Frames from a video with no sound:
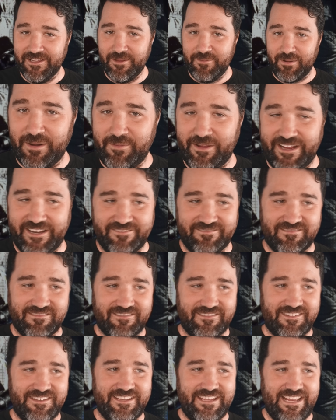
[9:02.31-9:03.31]
But I mean,
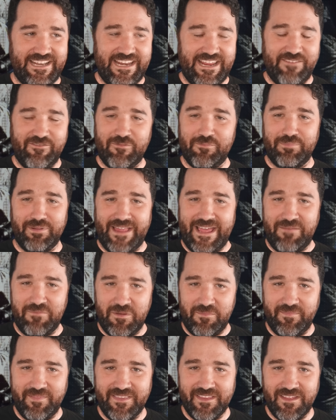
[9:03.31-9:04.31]
can you even blame
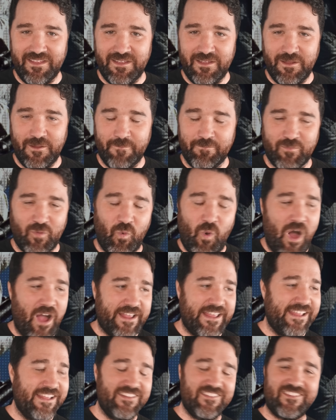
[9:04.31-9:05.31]
him?
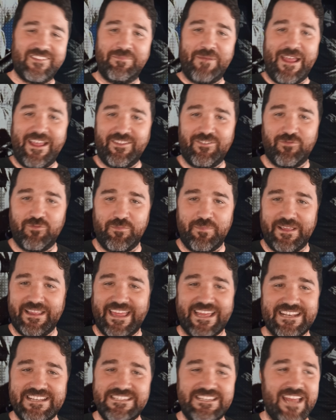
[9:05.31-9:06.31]
Walking in space would be
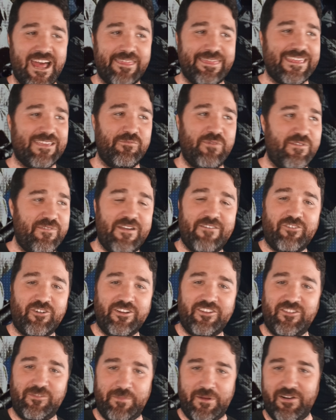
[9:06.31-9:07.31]
like nothing we've ever
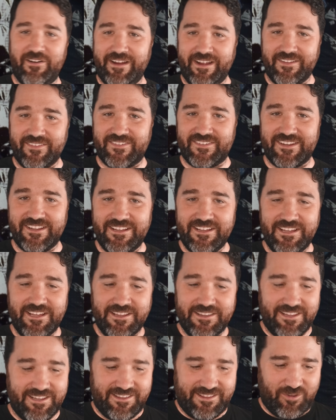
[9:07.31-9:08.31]
experienced.
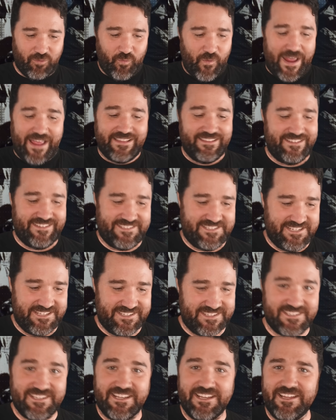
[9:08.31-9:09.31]
The, the
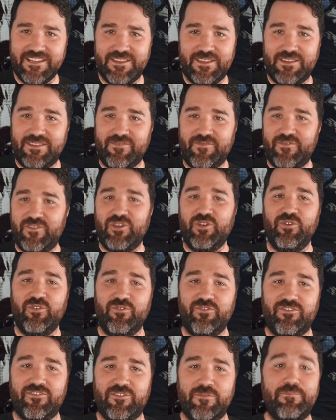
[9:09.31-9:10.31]
weightlessness, the, the
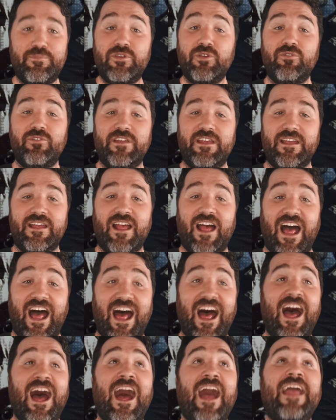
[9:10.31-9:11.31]
views, the beauty.
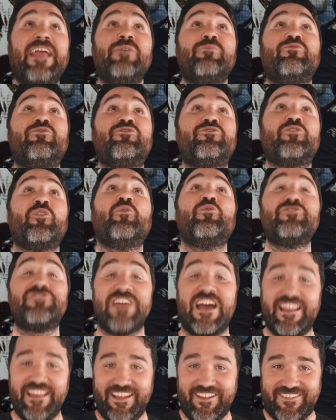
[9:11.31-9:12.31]
I am so
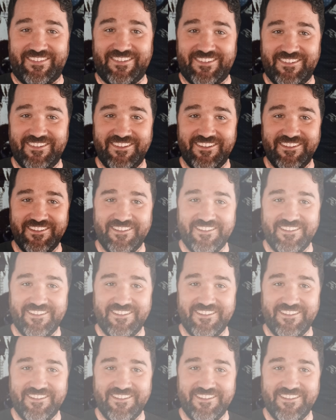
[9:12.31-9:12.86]
jealous.